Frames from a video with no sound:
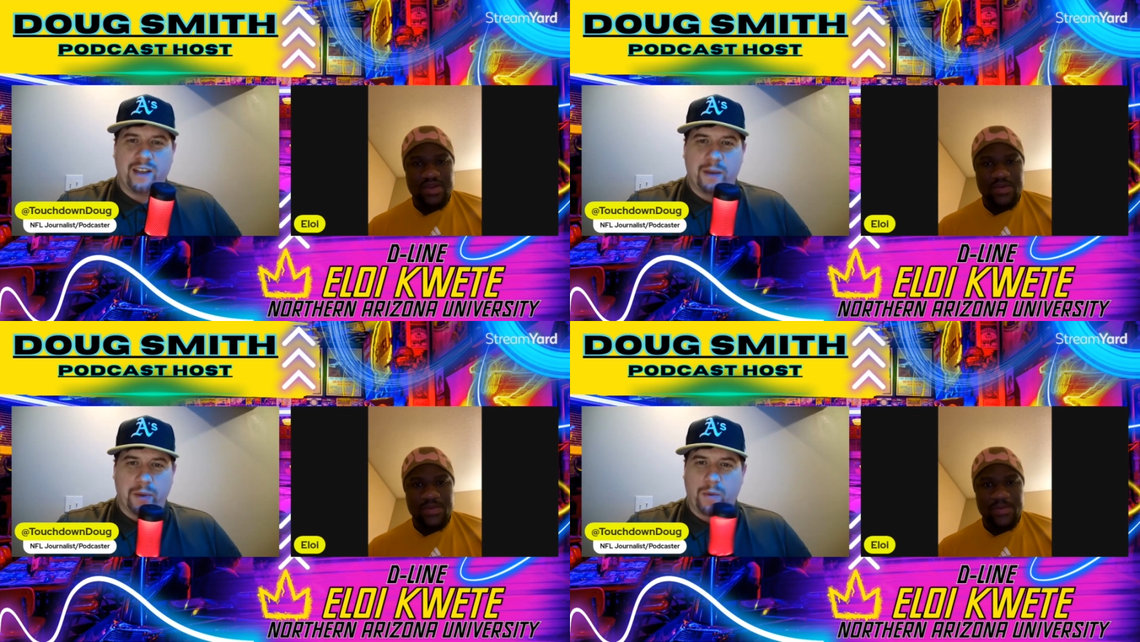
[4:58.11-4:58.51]

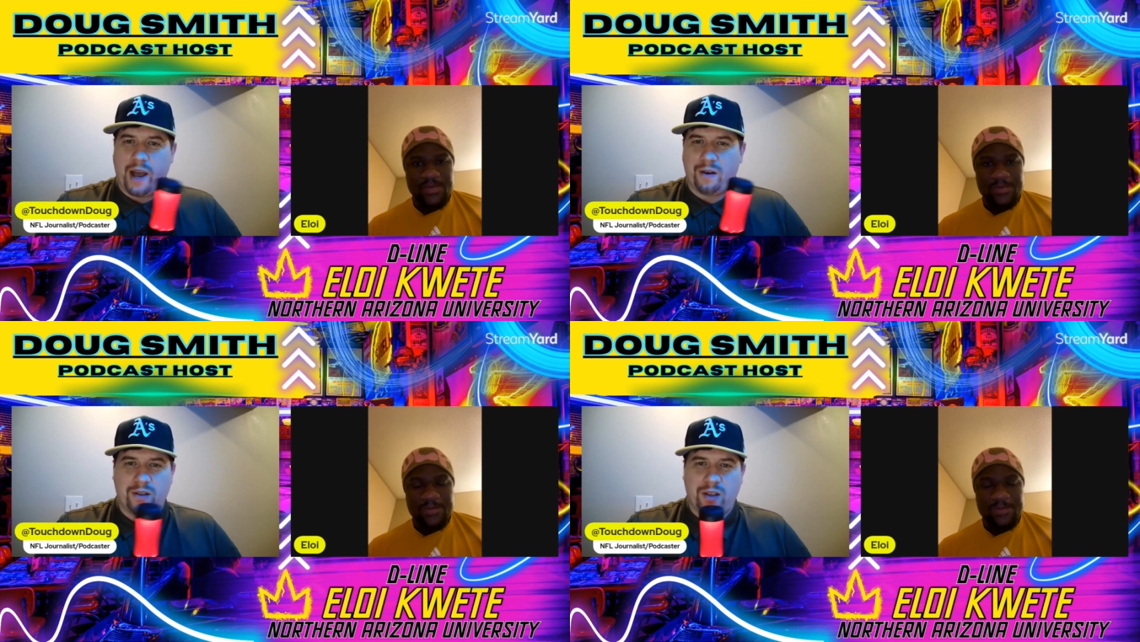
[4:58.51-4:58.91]
Speaker 1: I mean,
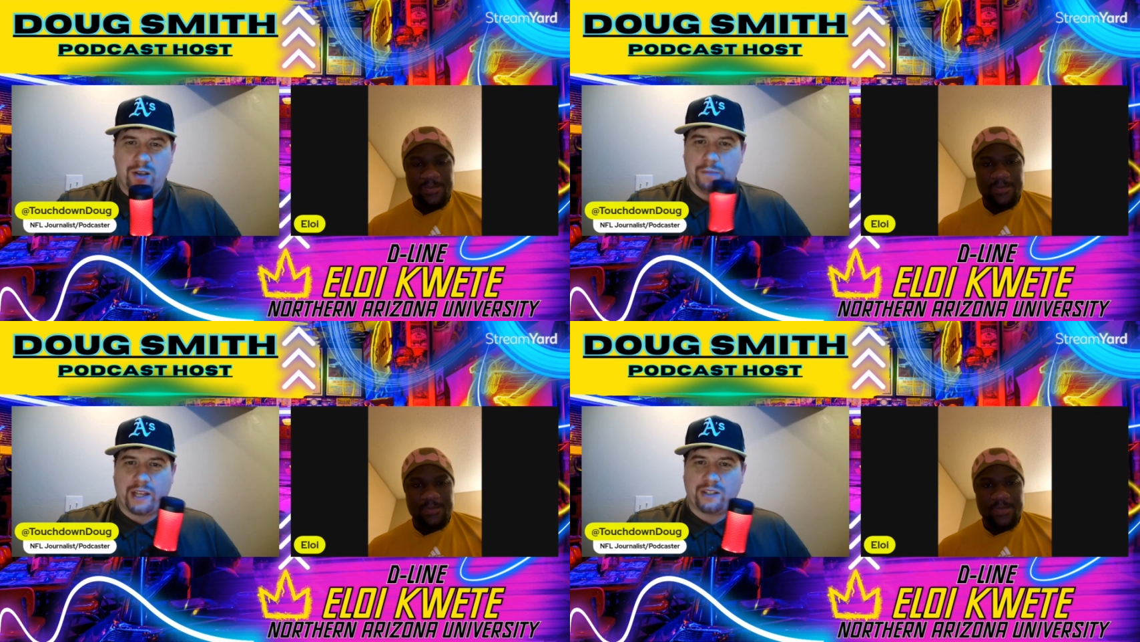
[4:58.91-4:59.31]
wow,
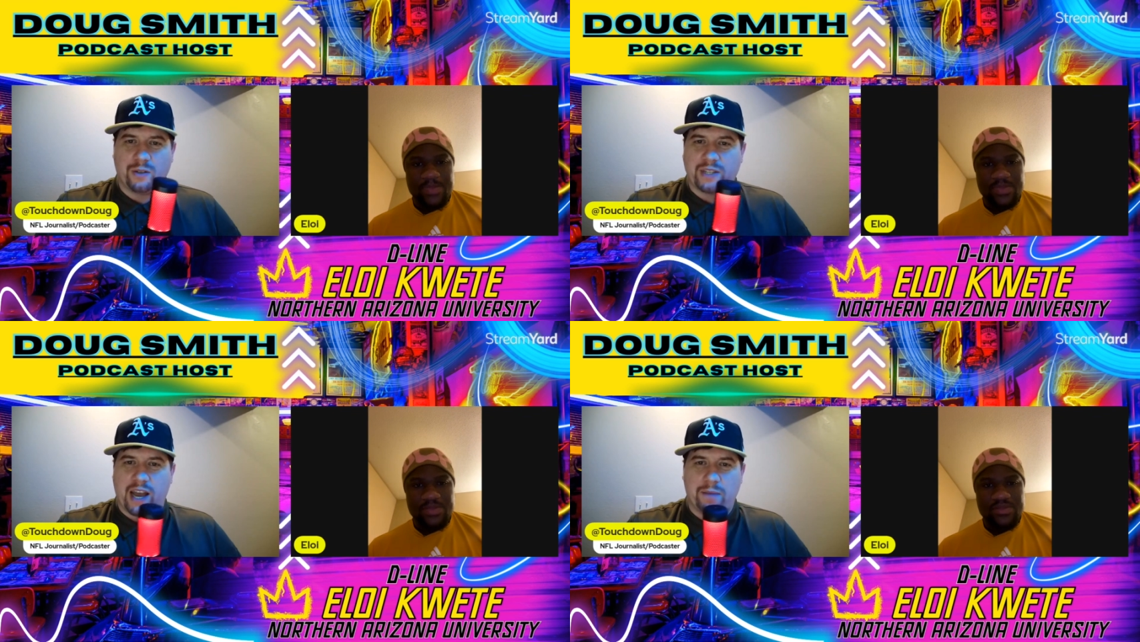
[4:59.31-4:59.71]
you blink
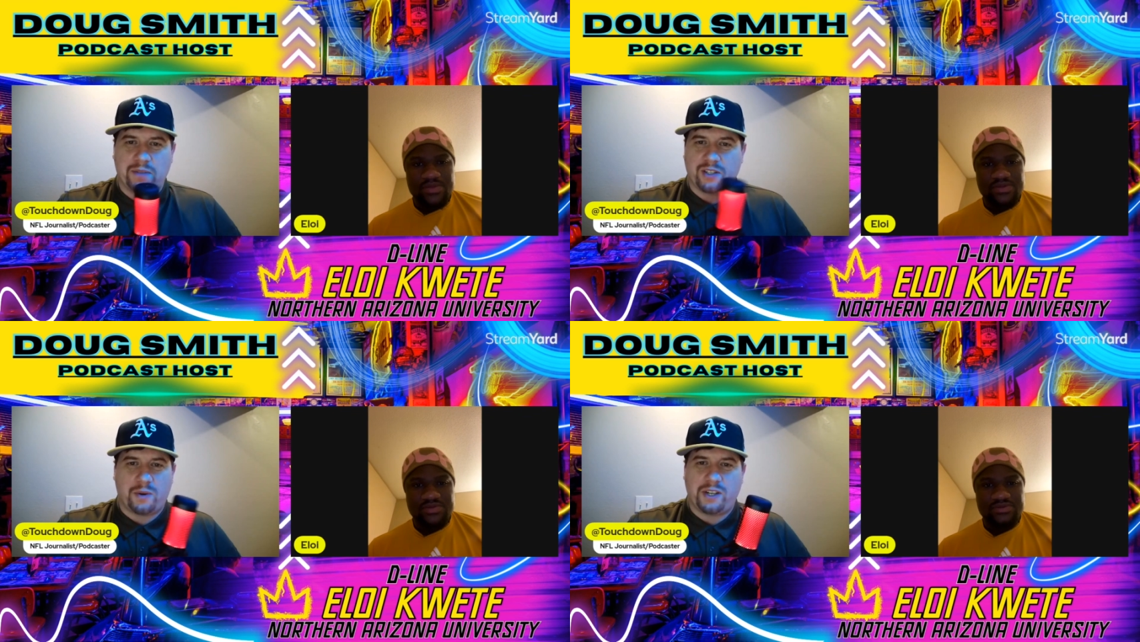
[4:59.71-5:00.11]
two times
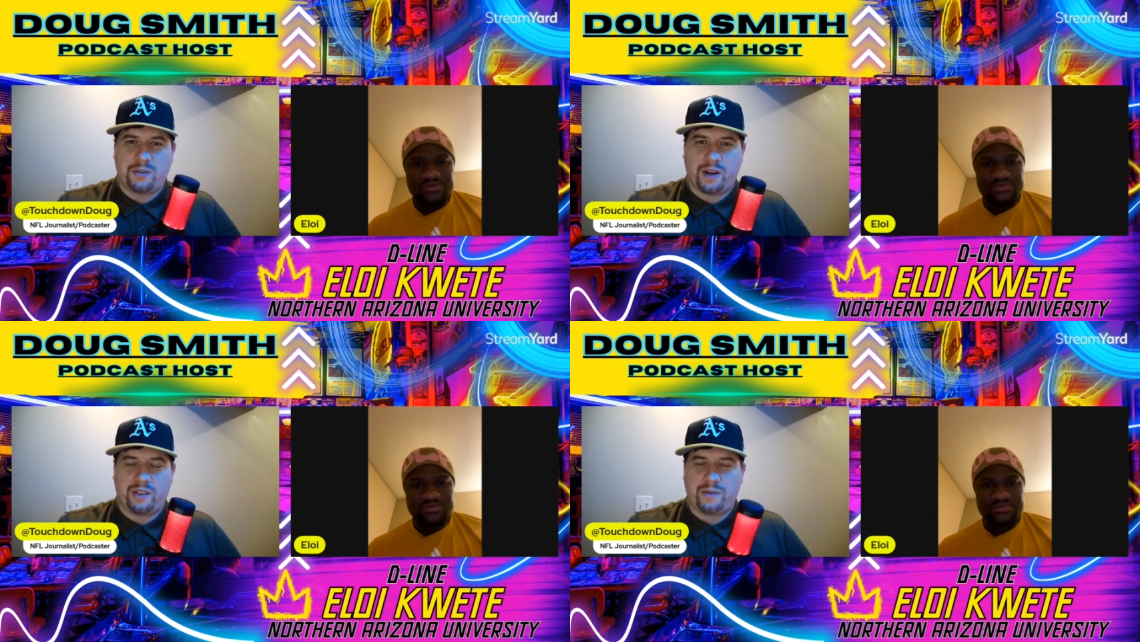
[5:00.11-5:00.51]
and
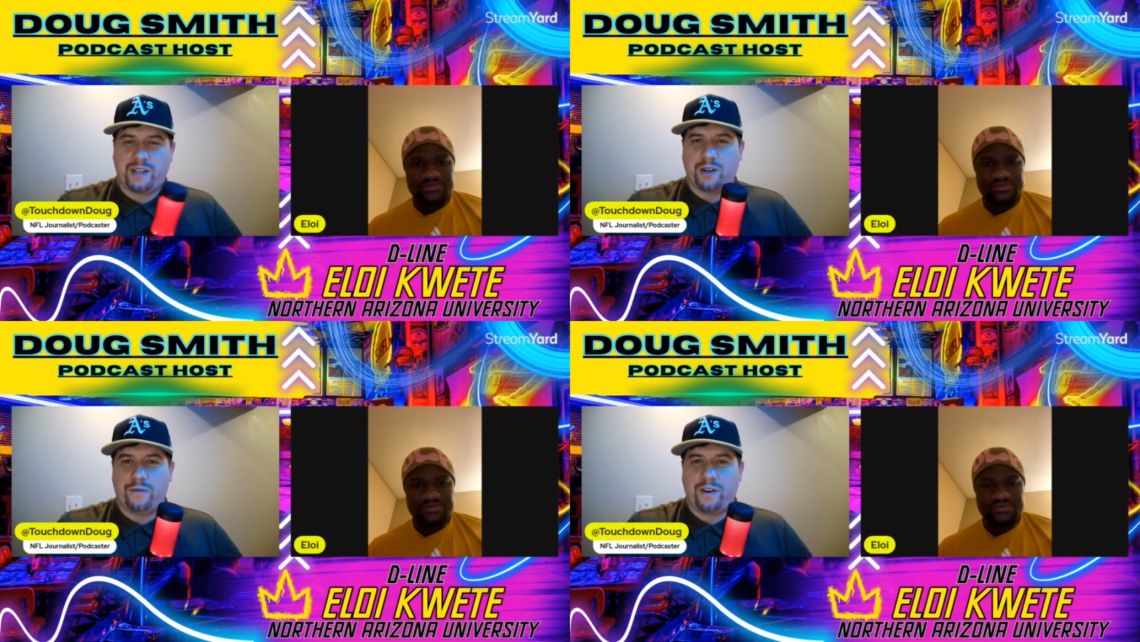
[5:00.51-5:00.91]
2023
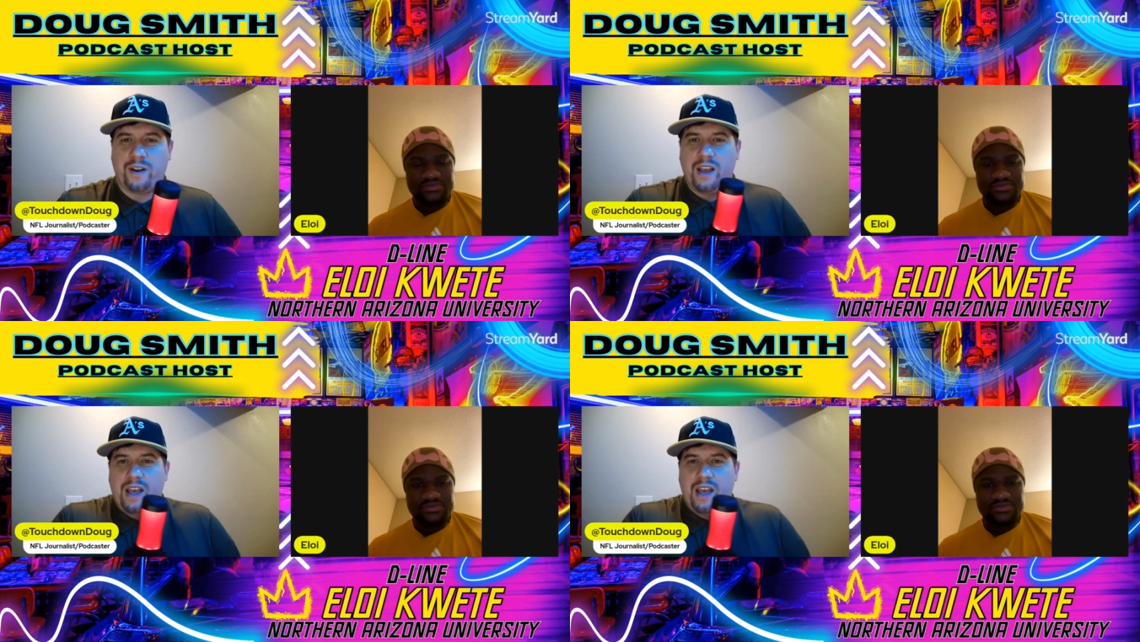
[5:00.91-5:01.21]
is over.